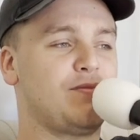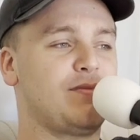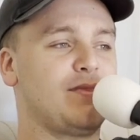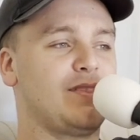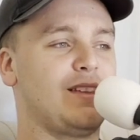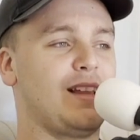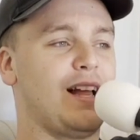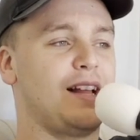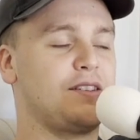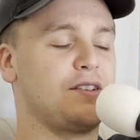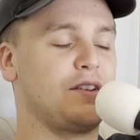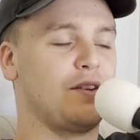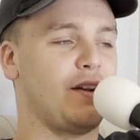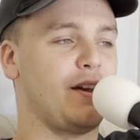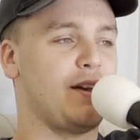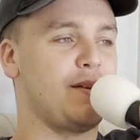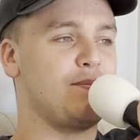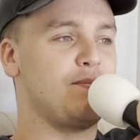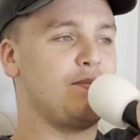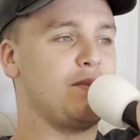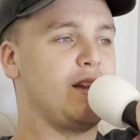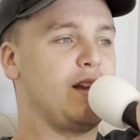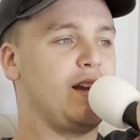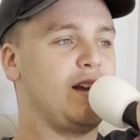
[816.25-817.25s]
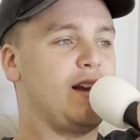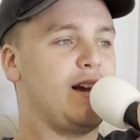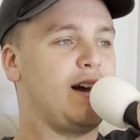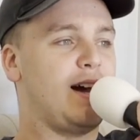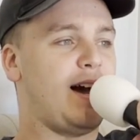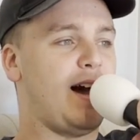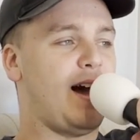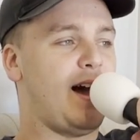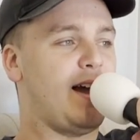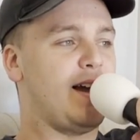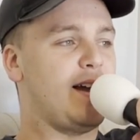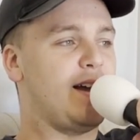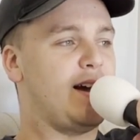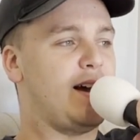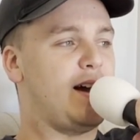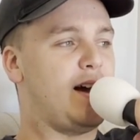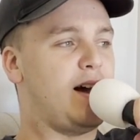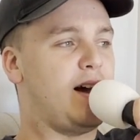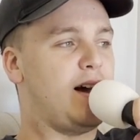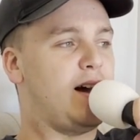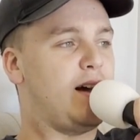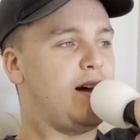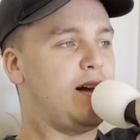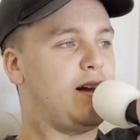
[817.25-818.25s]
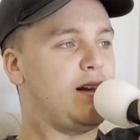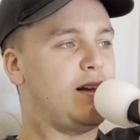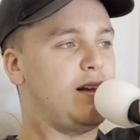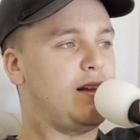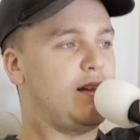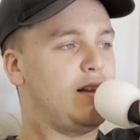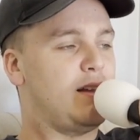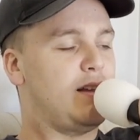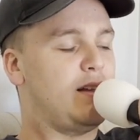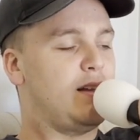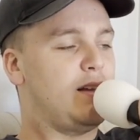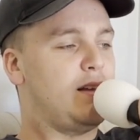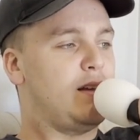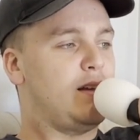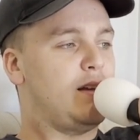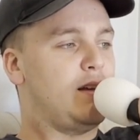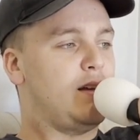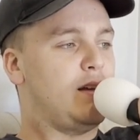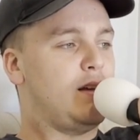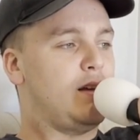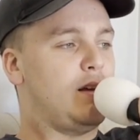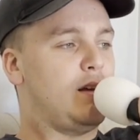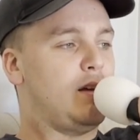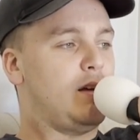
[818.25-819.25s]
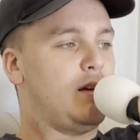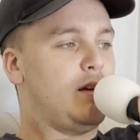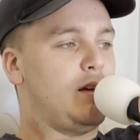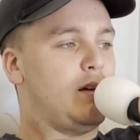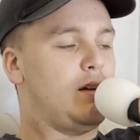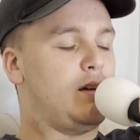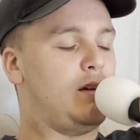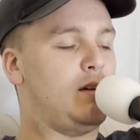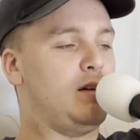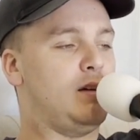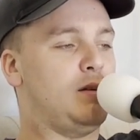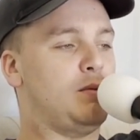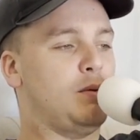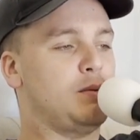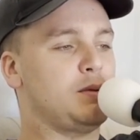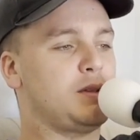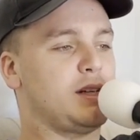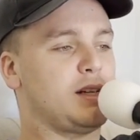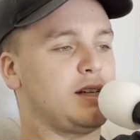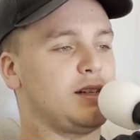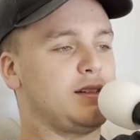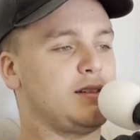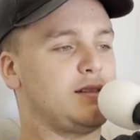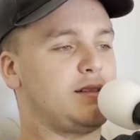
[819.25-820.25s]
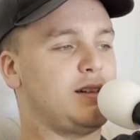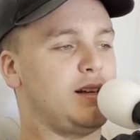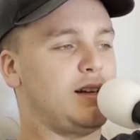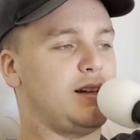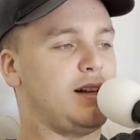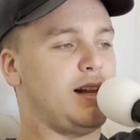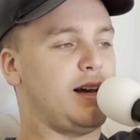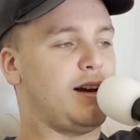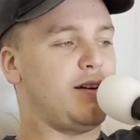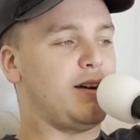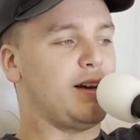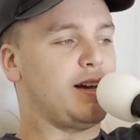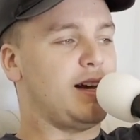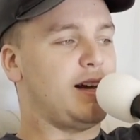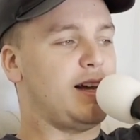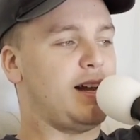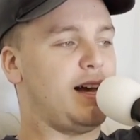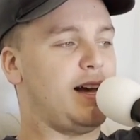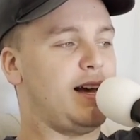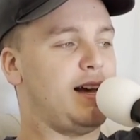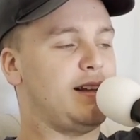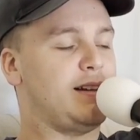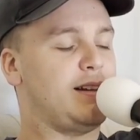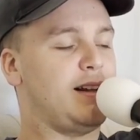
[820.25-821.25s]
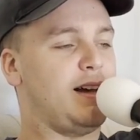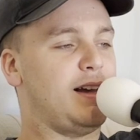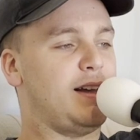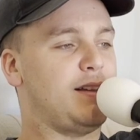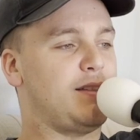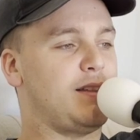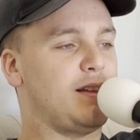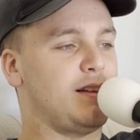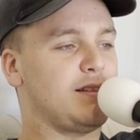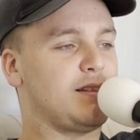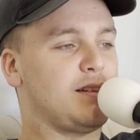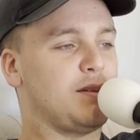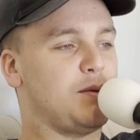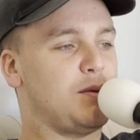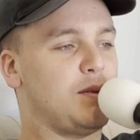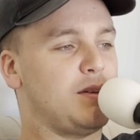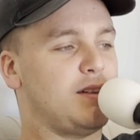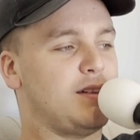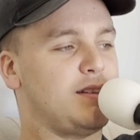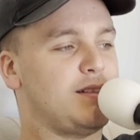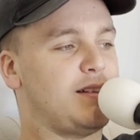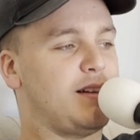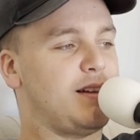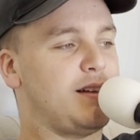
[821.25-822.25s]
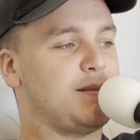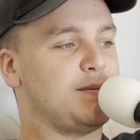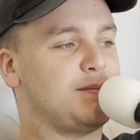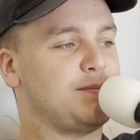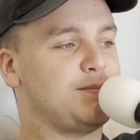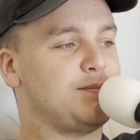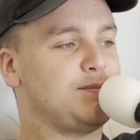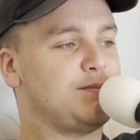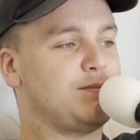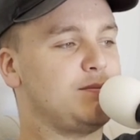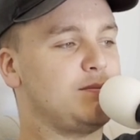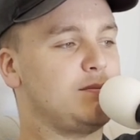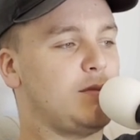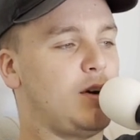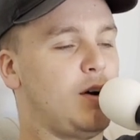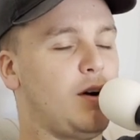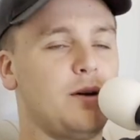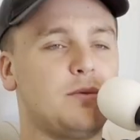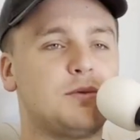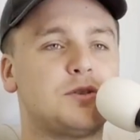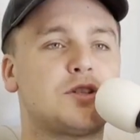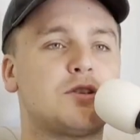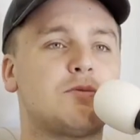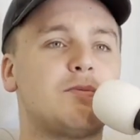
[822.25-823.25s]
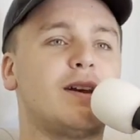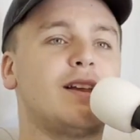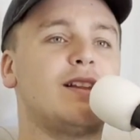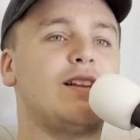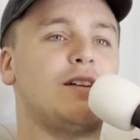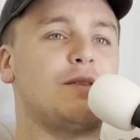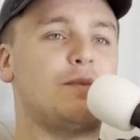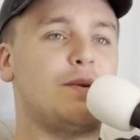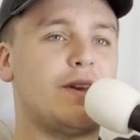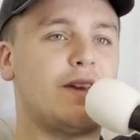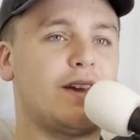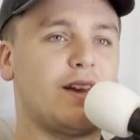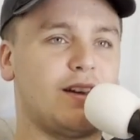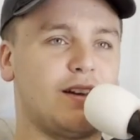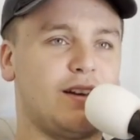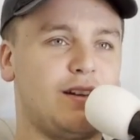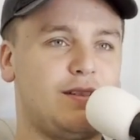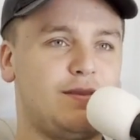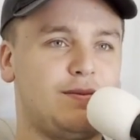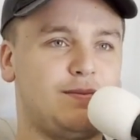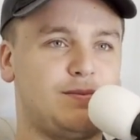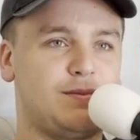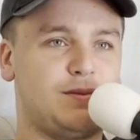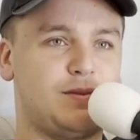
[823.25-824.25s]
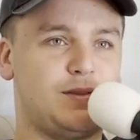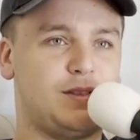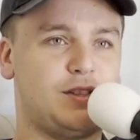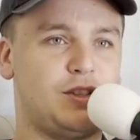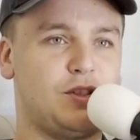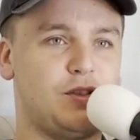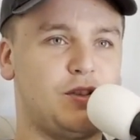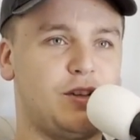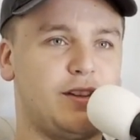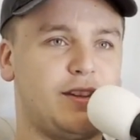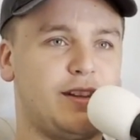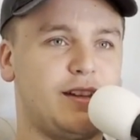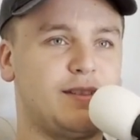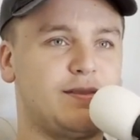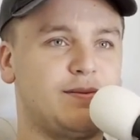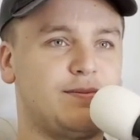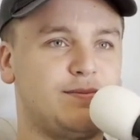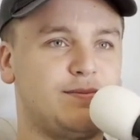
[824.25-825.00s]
That's great. What was I gonna say now? I had things I wanted to say. Oh, how was your May long weekend? Good. Did you do anything?